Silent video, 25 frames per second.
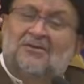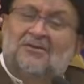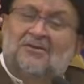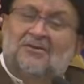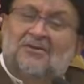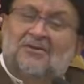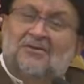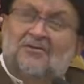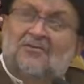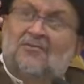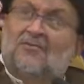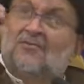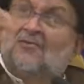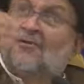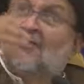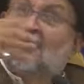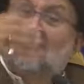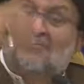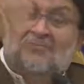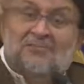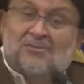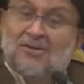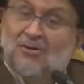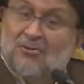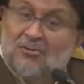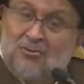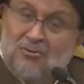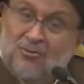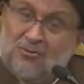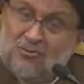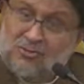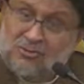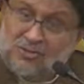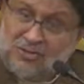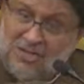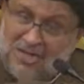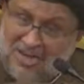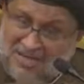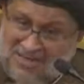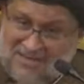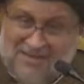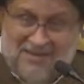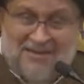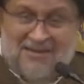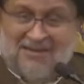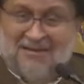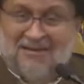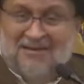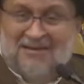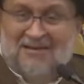from the
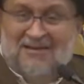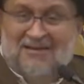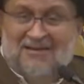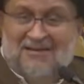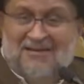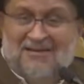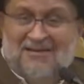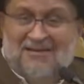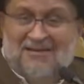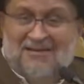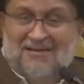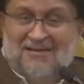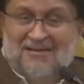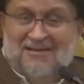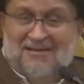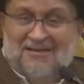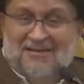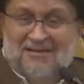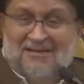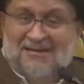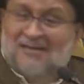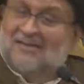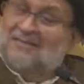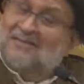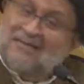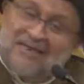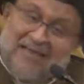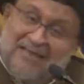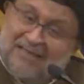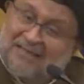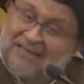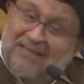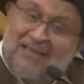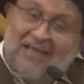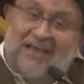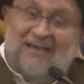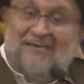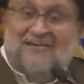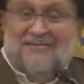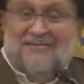ocean. It's like that.